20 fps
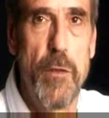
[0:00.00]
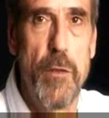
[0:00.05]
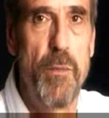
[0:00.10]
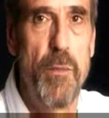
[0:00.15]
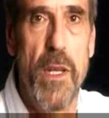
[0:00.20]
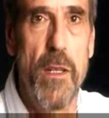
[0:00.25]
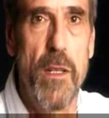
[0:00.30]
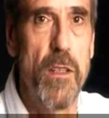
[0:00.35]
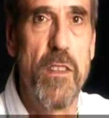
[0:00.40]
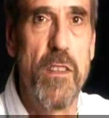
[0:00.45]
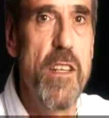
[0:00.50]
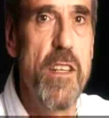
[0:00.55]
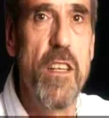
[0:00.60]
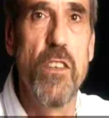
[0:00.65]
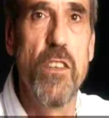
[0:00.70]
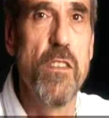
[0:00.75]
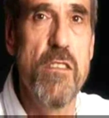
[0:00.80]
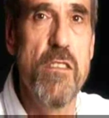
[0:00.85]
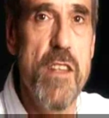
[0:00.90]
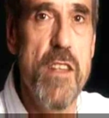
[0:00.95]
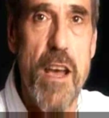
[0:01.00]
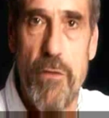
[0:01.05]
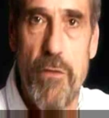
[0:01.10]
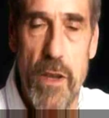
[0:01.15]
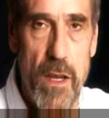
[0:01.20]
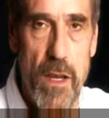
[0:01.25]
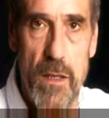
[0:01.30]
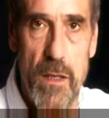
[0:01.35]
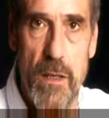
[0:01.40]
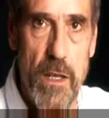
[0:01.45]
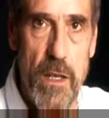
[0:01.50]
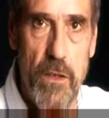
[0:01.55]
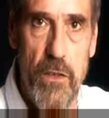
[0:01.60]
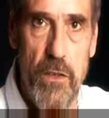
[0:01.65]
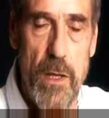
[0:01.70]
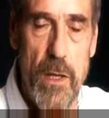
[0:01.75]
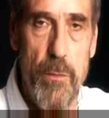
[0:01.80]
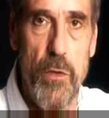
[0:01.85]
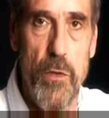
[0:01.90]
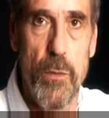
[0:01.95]
The death penalty is never
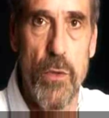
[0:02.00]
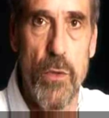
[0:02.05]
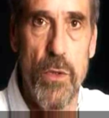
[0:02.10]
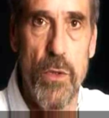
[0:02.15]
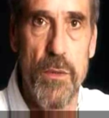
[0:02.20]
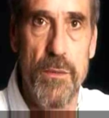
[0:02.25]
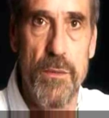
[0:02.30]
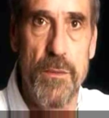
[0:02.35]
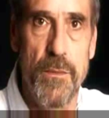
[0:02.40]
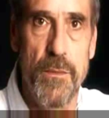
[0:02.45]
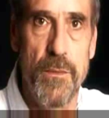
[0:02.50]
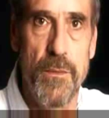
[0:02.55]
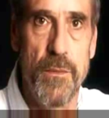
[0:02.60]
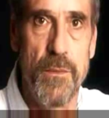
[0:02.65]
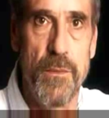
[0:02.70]
acceptable.